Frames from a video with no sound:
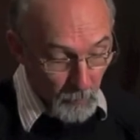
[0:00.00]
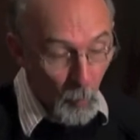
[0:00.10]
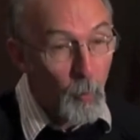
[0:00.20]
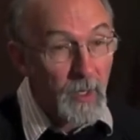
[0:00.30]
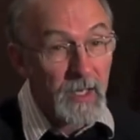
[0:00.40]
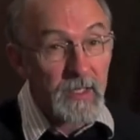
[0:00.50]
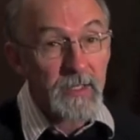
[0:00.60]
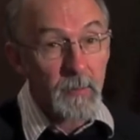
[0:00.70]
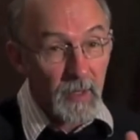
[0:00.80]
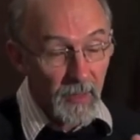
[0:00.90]
What we need is
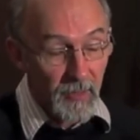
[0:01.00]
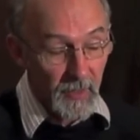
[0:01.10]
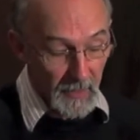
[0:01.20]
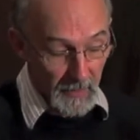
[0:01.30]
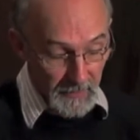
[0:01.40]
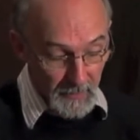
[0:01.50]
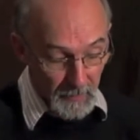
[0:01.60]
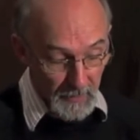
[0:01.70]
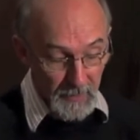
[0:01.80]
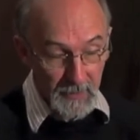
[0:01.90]
something thicker,
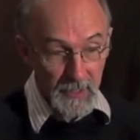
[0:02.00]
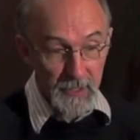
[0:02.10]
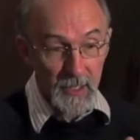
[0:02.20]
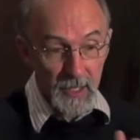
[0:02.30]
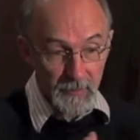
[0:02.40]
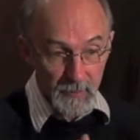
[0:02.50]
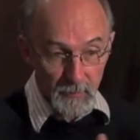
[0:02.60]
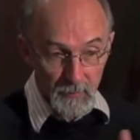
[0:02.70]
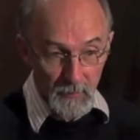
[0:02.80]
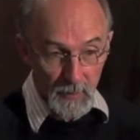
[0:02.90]
something that's actually going to have some
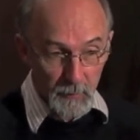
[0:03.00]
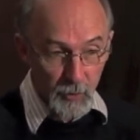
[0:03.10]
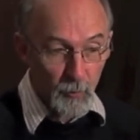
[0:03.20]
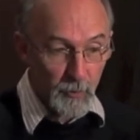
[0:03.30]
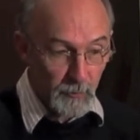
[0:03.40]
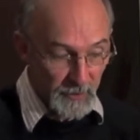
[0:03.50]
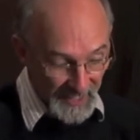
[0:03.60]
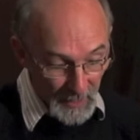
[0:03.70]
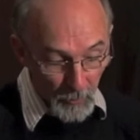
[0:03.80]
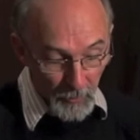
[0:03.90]
absorption
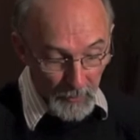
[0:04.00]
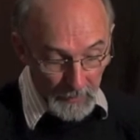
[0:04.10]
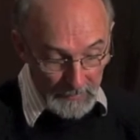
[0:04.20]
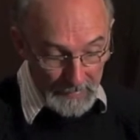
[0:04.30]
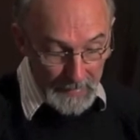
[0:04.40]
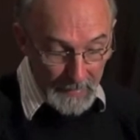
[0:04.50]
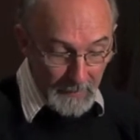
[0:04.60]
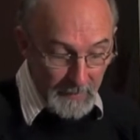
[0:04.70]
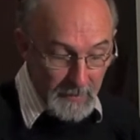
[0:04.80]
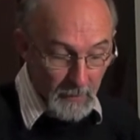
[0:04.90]
depth in it,
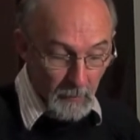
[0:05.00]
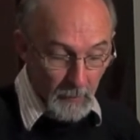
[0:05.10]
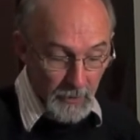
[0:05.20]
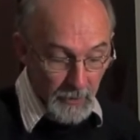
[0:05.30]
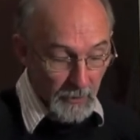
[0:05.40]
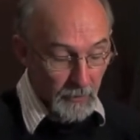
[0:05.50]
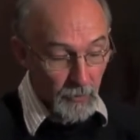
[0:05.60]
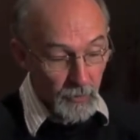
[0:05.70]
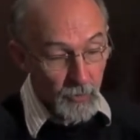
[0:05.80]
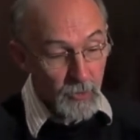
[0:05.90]
that's going to actually
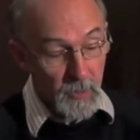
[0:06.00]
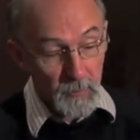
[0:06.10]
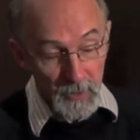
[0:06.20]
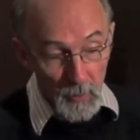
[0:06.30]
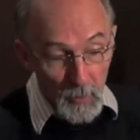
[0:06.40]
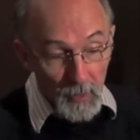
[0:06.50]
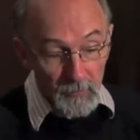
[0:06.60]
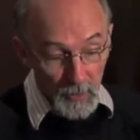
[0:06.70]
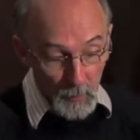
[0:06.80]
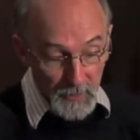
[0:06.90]
do something in the middle
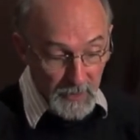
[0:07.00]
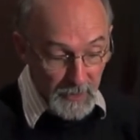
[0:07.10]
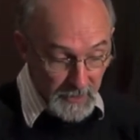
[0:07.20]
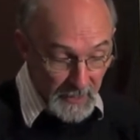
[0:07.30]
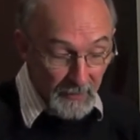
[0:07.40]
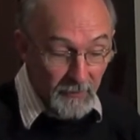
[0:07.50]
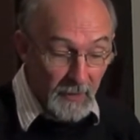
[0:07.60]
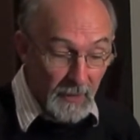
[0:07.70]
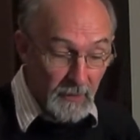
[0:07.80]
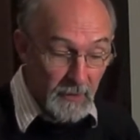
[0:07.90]
frequencies and even
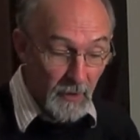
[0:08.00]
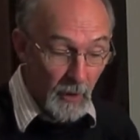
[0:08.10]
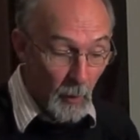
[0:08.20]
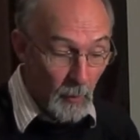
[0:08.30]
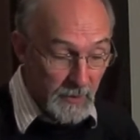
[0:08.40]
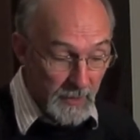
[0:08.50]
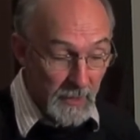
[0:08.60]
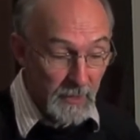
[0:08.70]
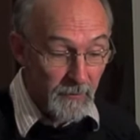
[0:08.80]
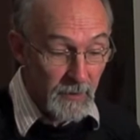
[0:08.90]
down to the lowest
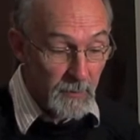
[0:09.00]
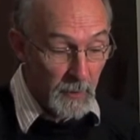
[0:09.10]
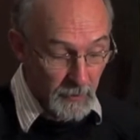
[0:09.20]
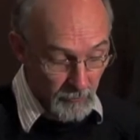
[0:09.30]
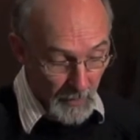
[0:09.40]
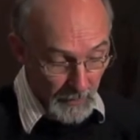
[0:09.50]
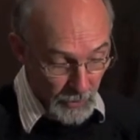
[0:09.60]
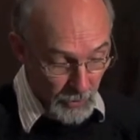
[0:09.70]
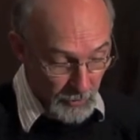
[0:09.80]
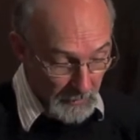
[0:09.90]
end of the speech range.